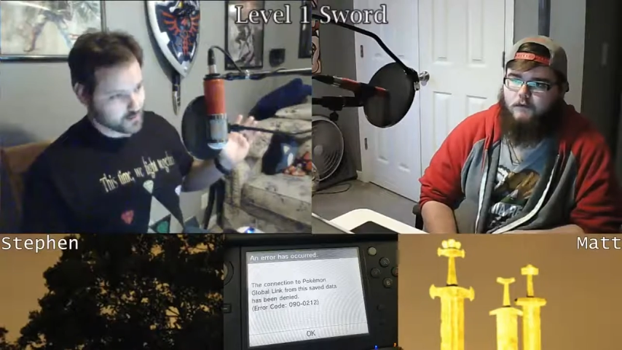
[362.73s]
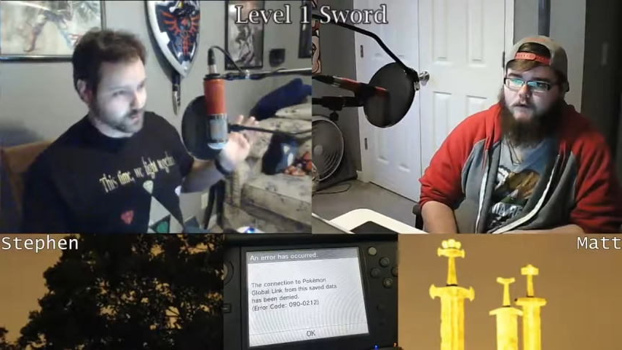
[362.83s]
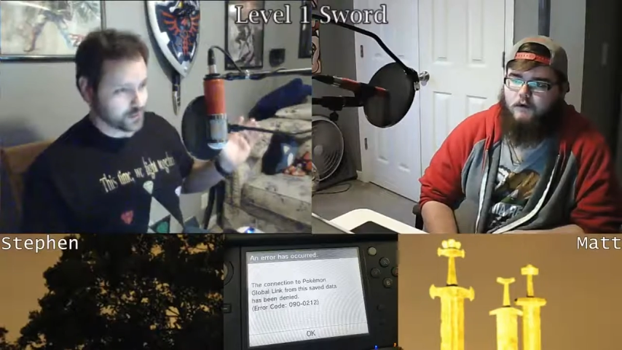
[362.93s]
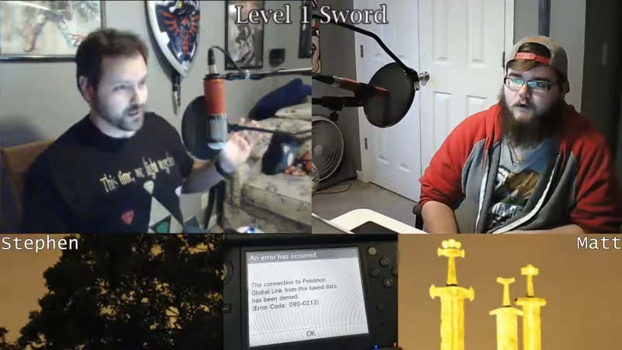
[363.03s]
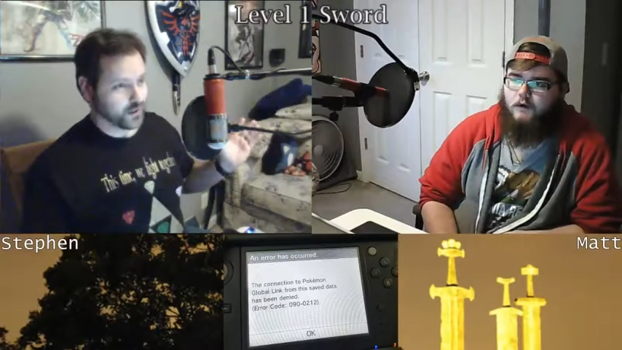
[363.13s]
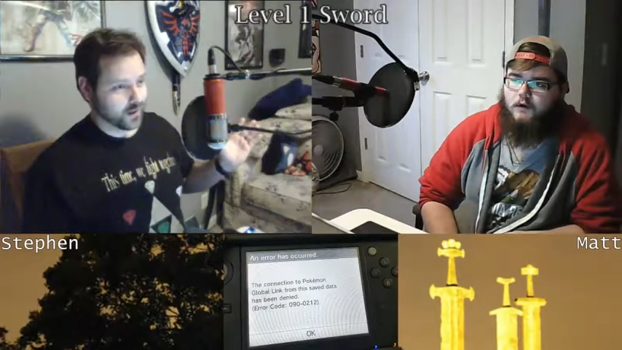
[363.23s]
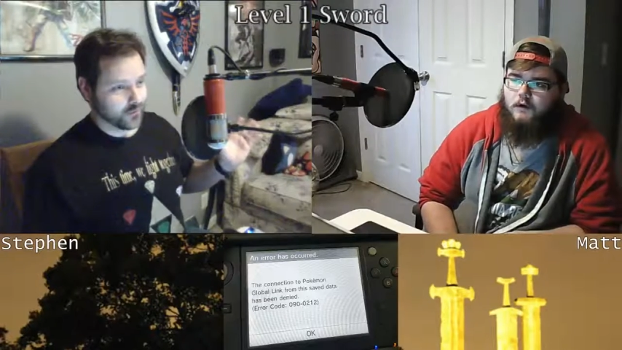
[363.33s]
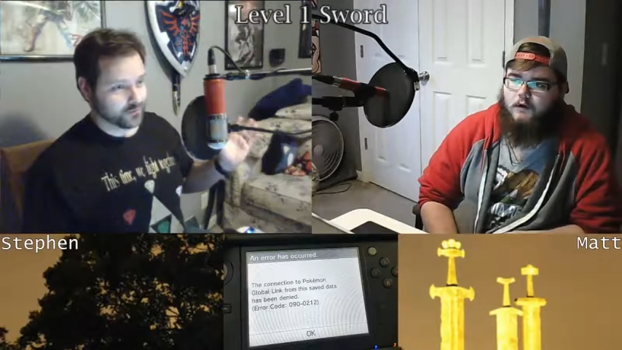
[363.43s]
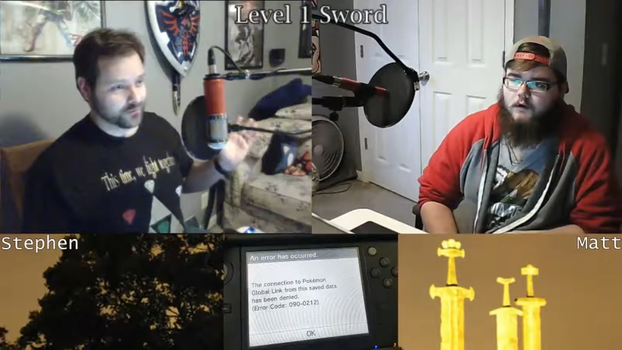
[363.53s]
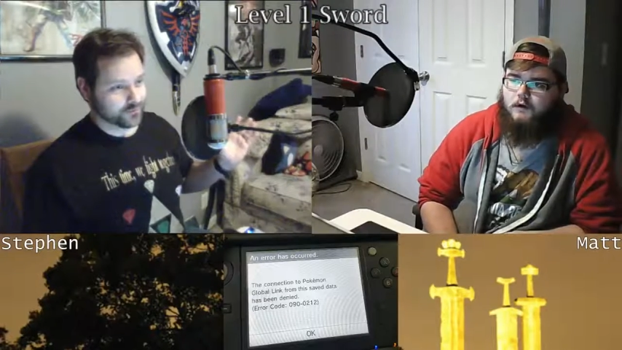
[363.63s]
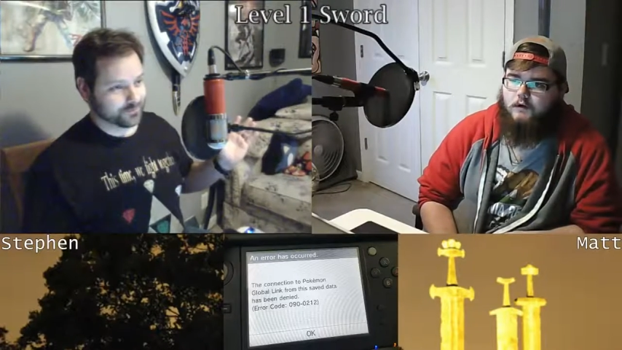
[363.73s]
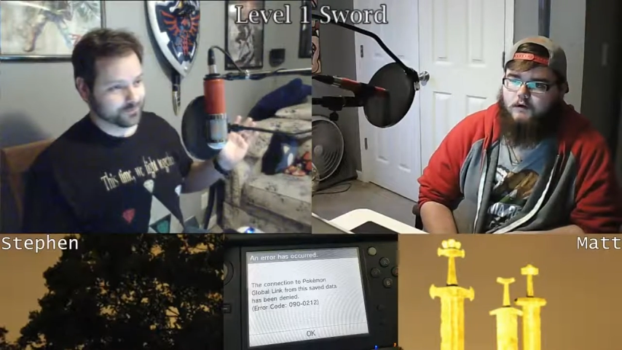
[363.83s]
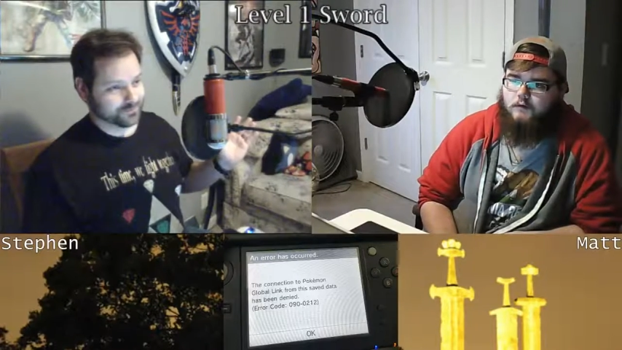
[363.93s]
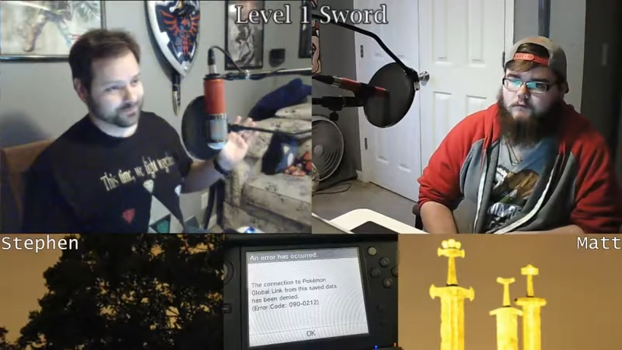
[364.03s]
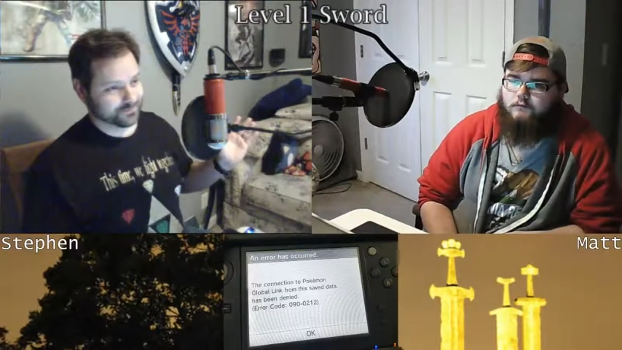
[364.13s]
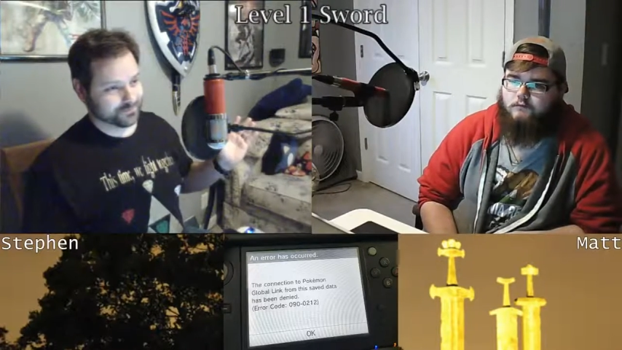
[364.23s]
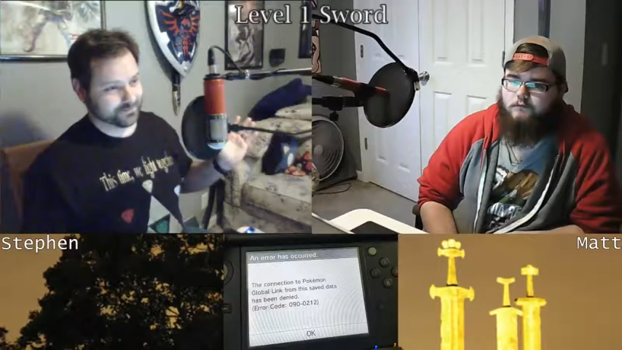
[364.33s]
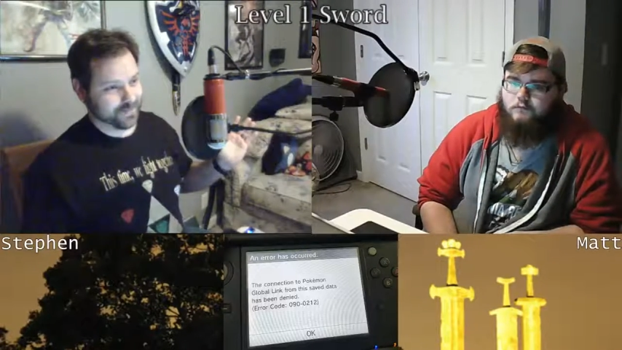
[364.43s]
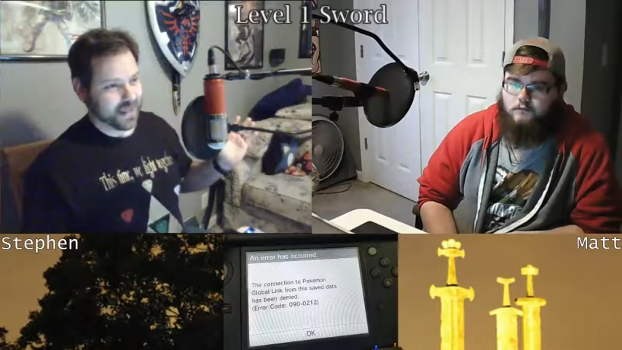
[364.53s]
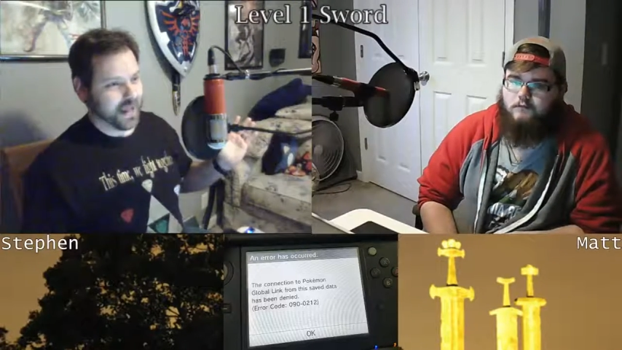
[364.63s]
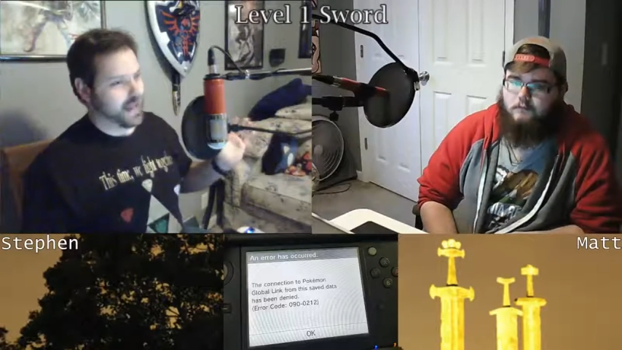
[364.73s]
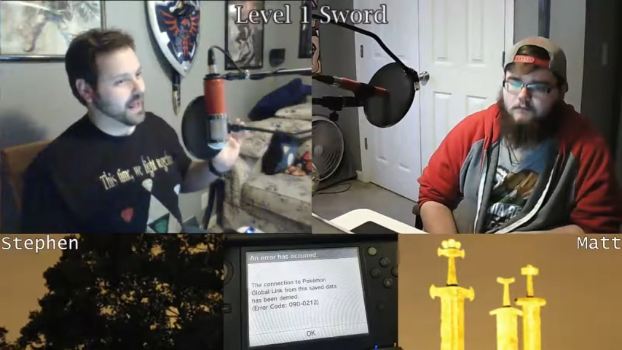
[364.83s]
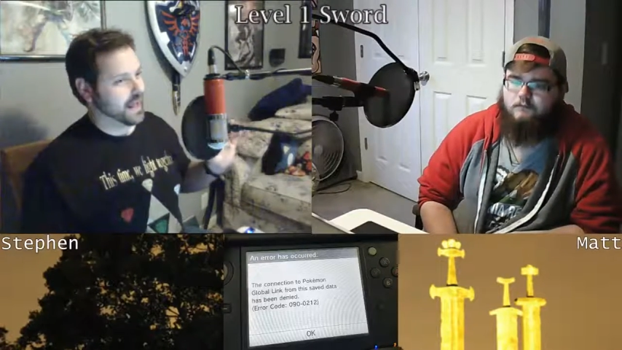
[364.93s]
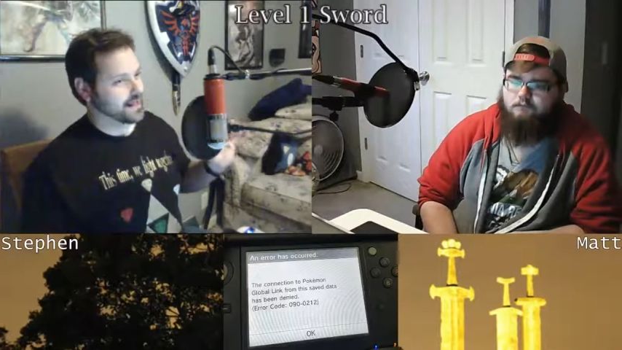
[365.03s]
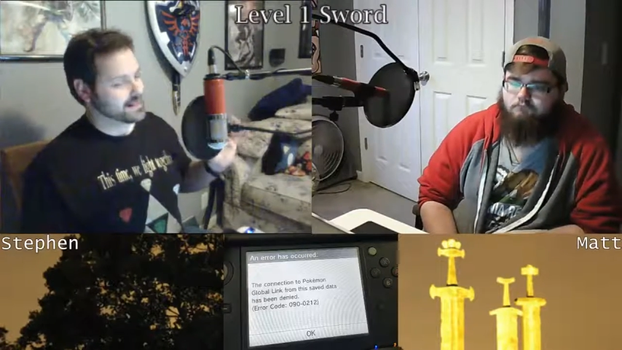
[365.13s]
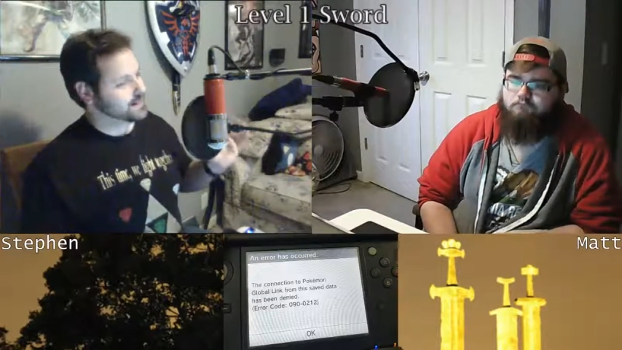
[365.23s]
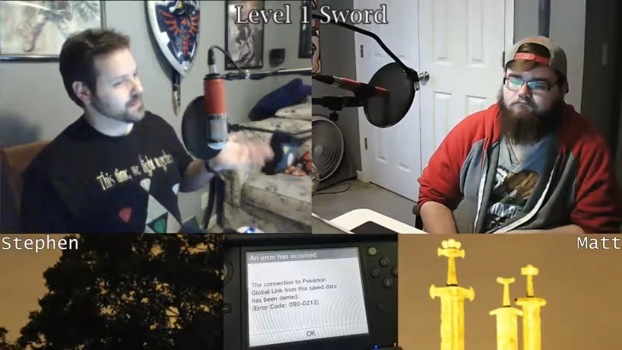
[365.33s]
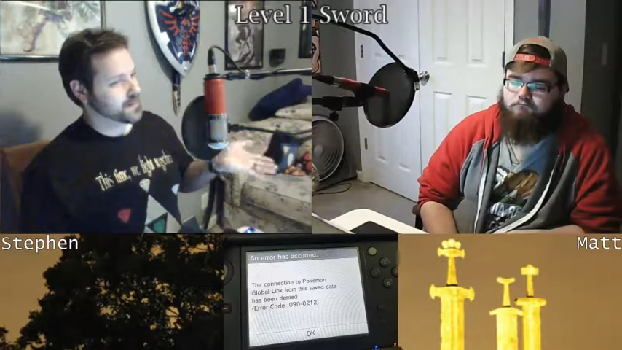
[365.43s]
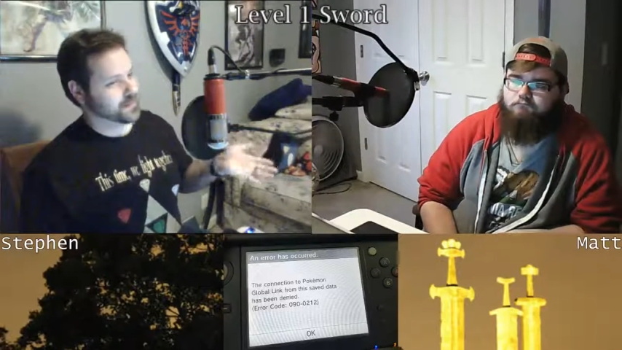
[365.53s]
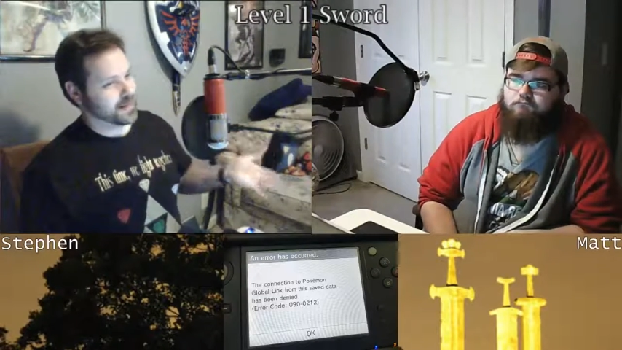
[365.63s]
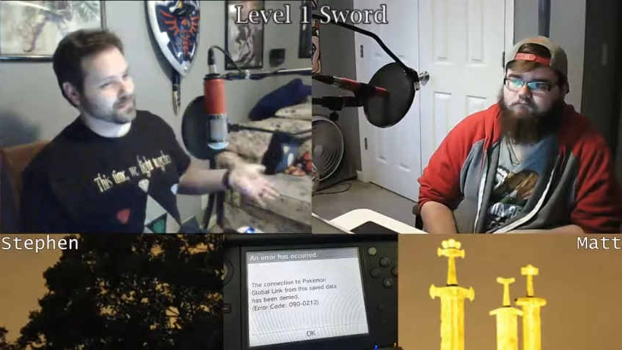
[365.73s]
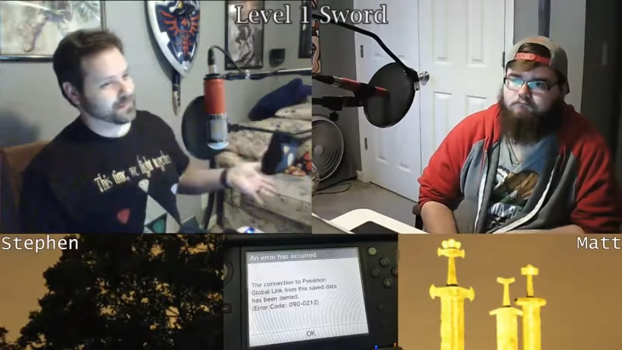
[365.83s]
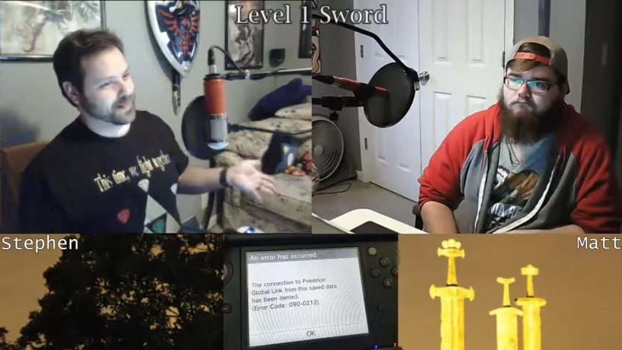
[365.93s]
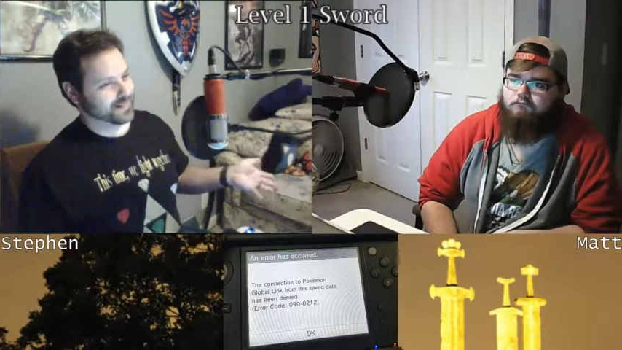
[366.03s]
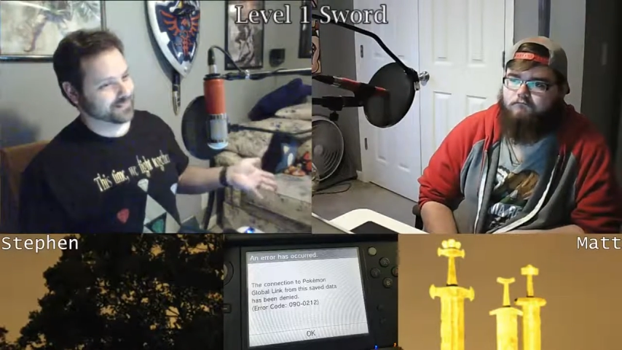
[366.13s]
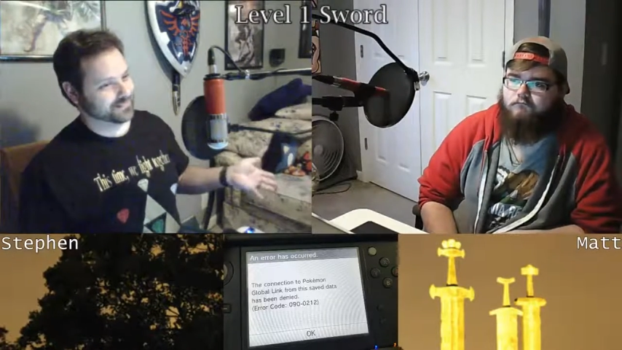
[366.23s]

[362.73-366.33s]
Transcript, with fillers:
Speaker 1: will be cut off. Does that make you happy, Matt?